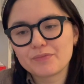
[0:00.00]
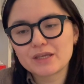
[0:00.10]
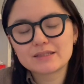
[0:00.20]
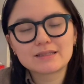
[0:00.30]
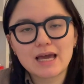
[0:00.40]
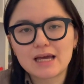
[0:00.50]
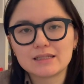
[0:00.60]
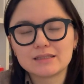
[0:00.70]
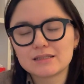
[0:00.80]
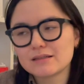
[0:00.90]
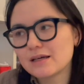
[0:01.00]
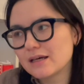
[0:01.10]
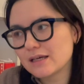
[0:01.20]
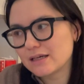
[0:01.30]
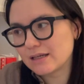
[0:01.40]
sent
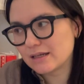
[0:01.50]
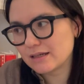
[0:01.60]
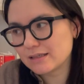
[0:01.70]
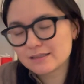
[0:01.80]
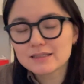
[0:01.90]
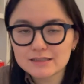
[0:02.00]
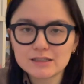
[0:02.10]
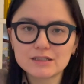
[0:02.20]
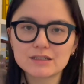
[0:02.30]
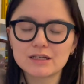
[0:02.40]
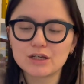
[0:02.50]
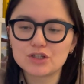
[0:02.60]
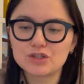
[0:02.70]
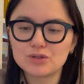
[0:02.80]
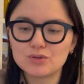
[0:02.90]
an assistant
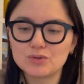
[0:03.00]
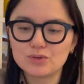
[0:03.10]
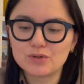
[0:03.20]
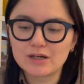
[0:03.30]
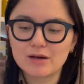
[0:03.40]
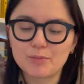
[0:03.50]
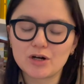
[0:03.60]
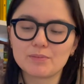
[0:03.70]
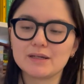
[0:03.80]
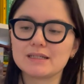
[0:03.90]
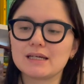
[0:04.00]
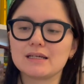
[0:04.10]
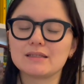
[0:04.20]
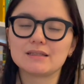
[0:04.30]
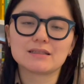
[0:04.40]
to their apartment,
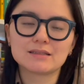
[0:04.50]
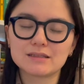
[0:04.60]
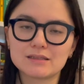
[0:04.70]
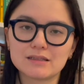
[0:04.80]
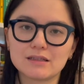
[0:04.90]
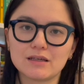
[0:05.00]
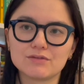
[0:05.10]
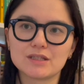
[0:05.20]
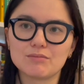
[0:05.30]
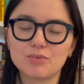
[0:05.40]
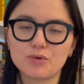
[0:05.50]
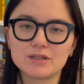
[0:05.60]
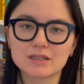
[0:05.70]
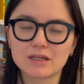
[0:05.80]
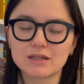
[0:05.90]
and this assistant gives them
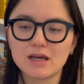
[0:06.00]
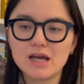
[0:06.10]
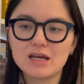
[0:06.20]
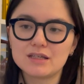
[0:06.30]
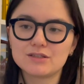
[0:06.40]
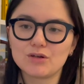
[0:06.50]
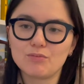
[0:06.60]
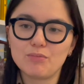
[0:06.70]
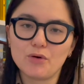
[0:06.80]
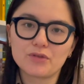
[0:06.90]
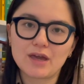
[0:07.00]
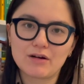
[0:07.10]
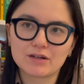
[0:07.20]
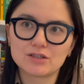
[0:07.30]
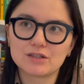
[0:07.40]
poison. So both
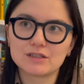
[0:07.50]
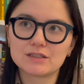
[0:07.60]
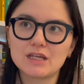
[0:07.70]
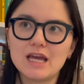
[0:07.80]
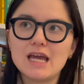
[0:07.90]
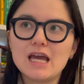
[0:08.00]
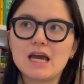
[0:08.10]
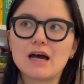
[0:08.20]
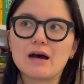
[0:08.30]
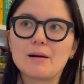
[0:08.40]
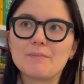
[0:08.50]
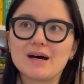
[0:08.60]
characters are